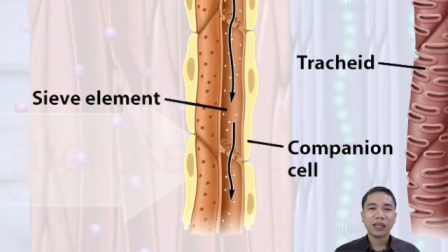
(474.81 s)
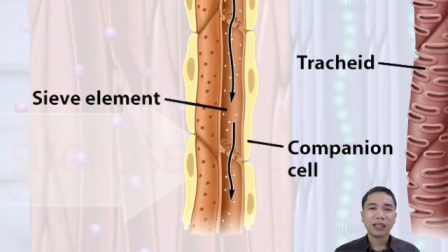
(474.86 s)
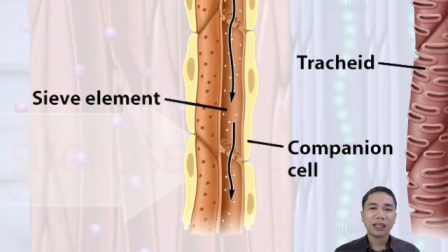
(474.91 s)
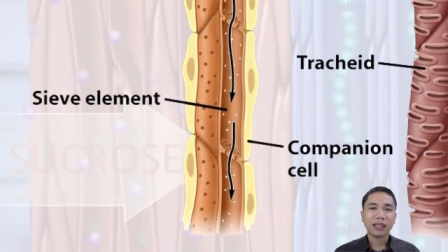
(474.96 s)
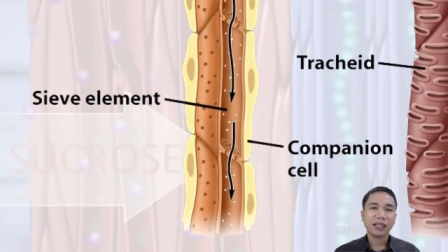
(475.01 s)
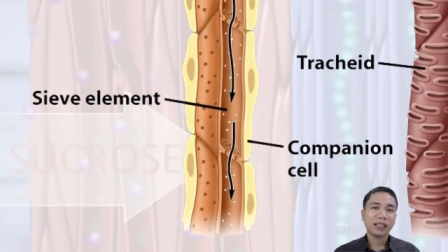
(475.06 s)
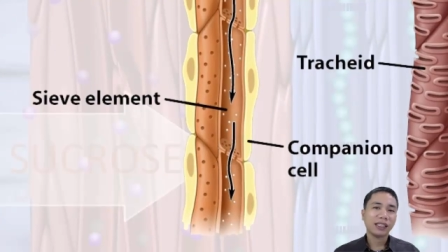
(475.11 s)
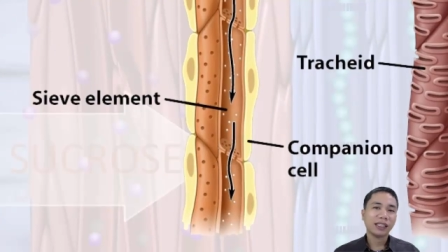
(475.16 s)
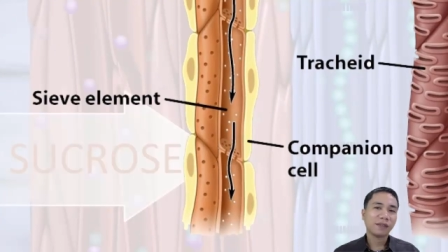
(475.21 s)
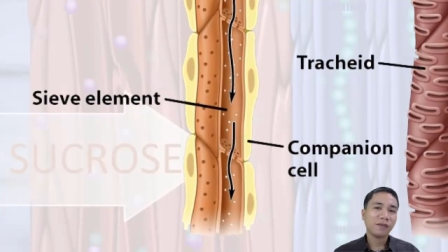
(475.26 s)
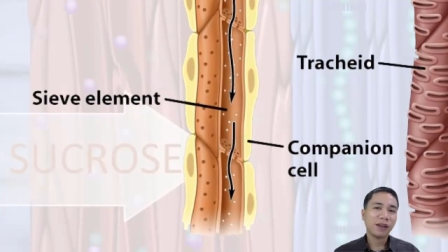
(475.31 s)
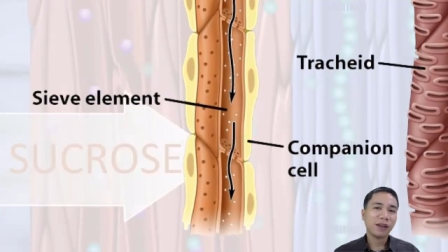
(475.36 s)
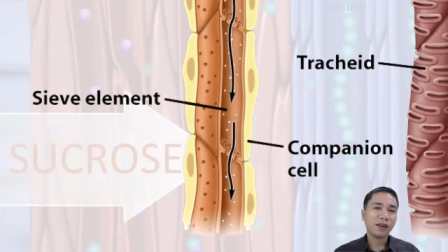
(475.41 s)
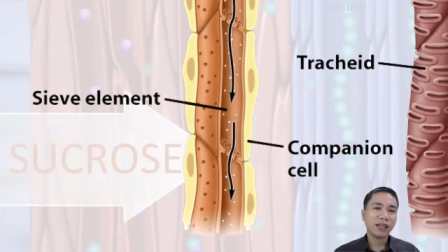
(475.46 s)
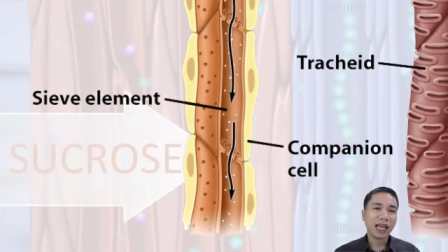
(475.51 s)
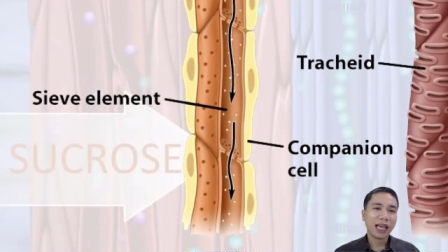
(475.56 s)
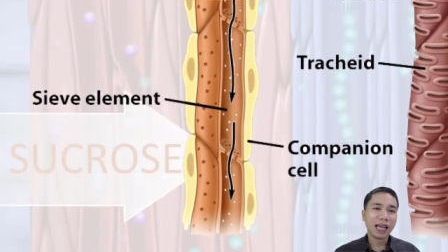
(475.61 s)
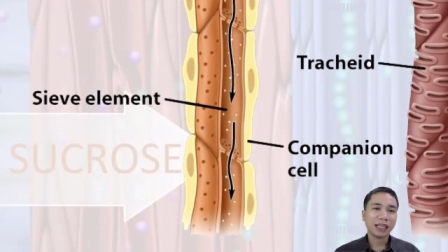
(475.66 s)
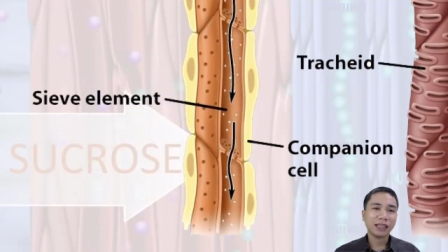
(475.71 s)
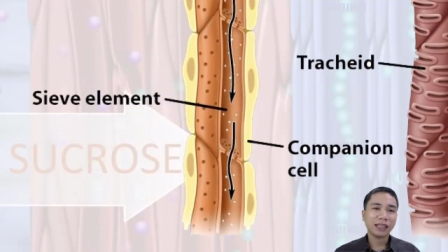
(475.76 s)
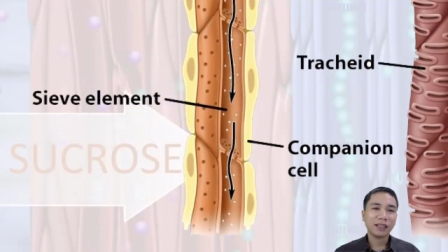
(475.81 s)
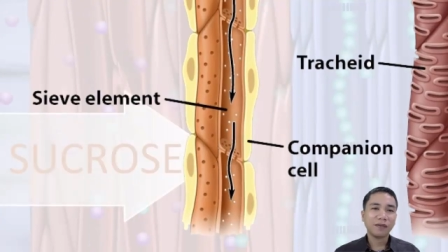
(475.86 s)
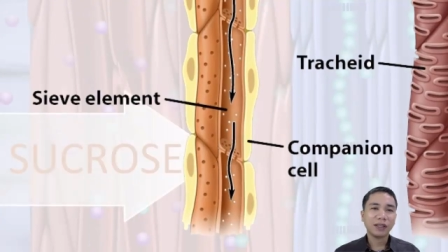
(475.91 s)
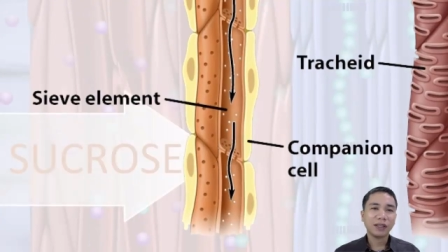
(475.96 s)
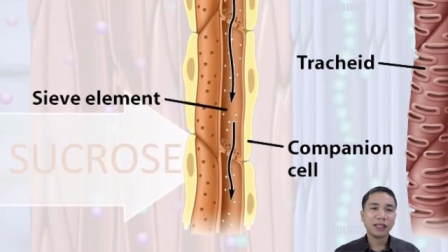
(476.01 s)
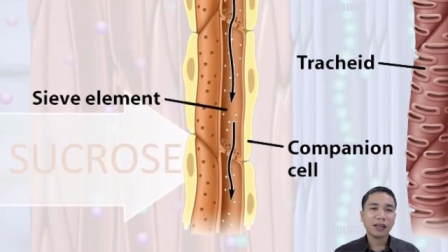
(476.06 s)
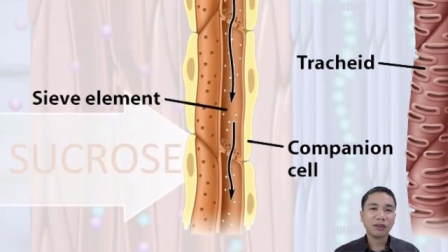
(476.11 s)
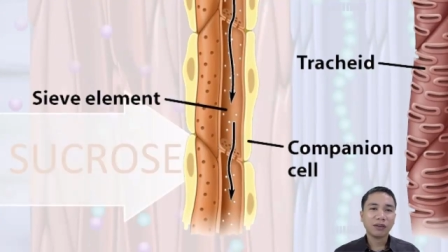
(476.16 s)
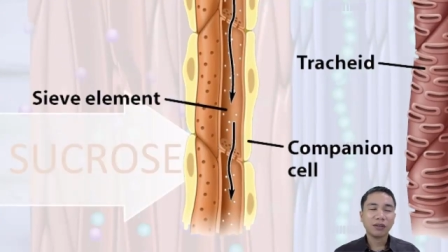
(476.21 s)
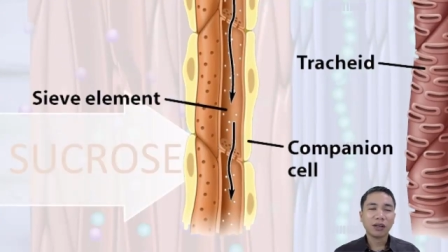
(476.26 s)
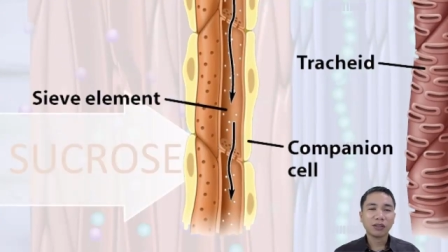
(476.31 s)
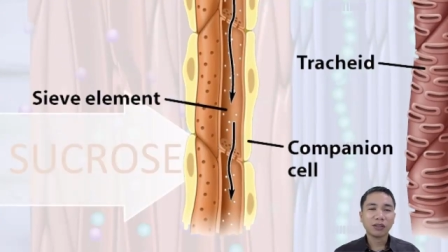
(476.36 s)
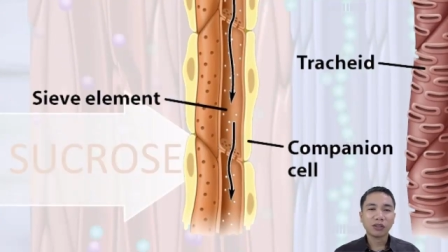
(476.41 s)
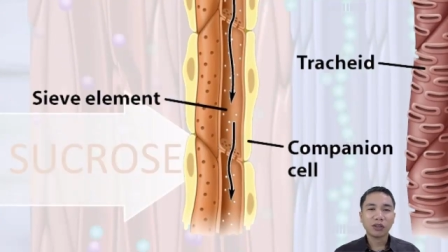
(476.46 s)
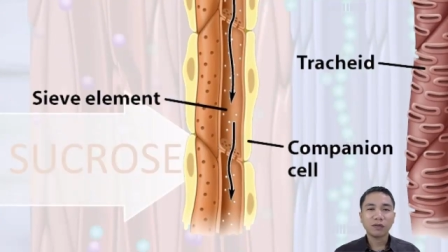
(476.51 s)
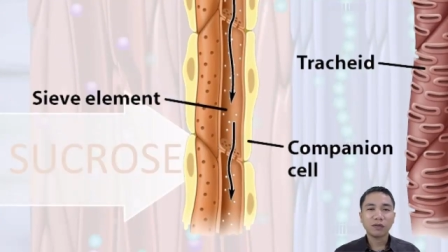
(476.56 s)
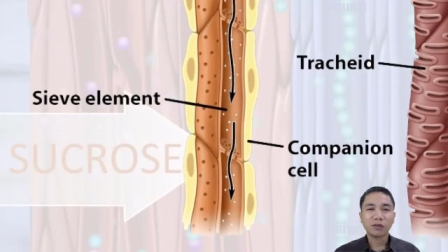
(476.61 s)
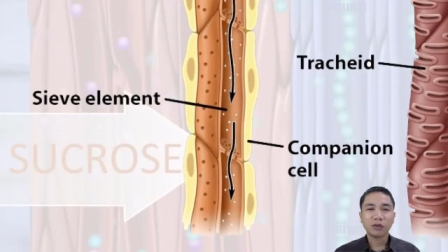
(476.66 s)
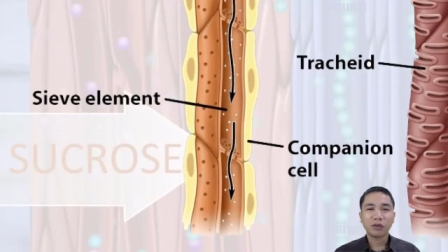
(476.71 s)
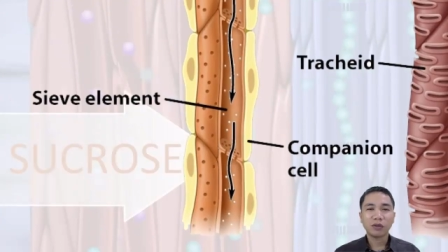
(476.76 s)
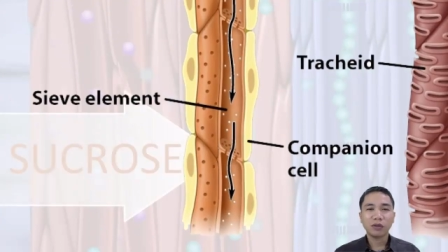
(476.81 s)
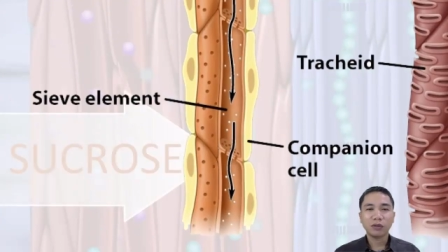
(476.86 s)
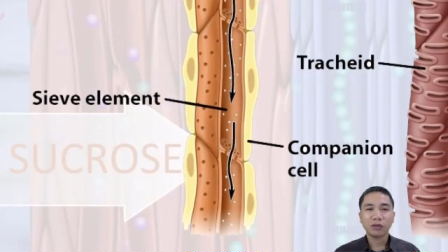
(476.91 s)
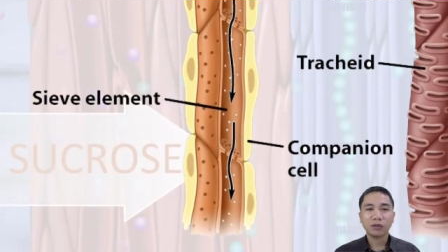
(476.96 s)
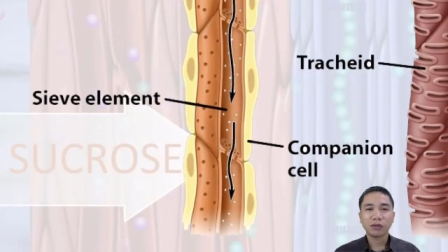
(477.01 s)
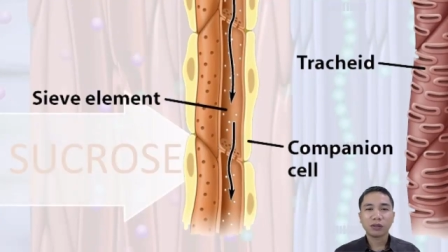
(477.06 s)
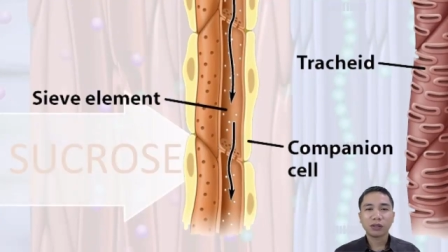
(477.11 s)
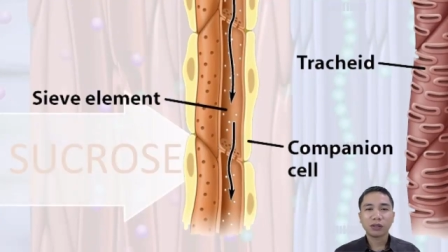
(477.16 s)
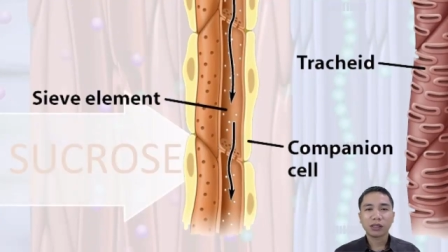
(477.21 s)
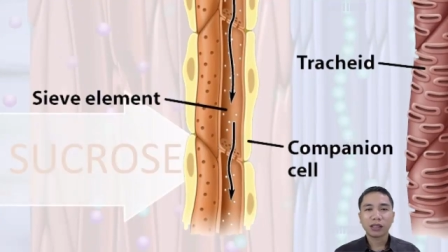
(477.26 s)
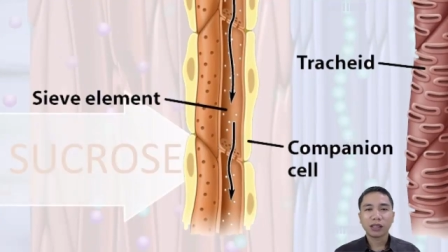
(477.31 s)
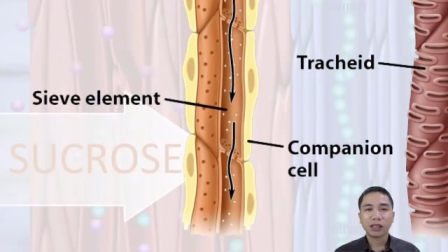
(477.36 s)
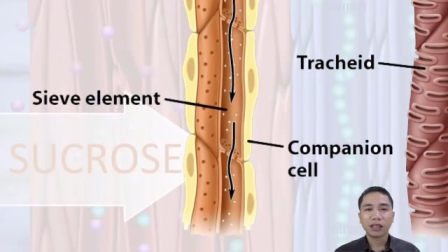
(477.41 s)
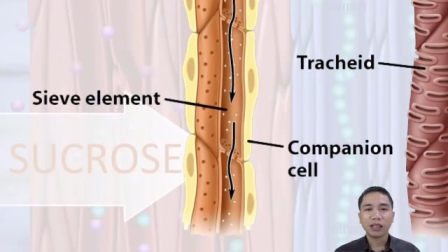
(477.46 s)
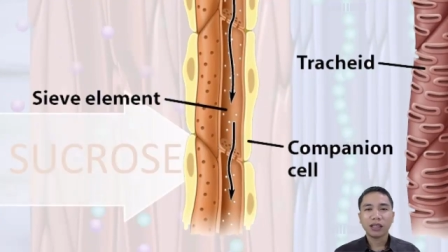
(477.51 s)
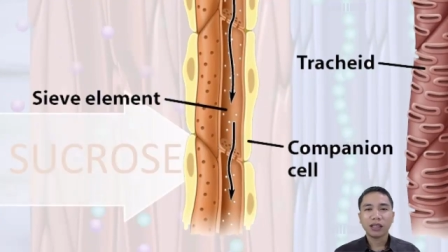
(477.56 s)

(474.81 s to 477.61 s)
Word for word: that is very active in the conduction of solutes.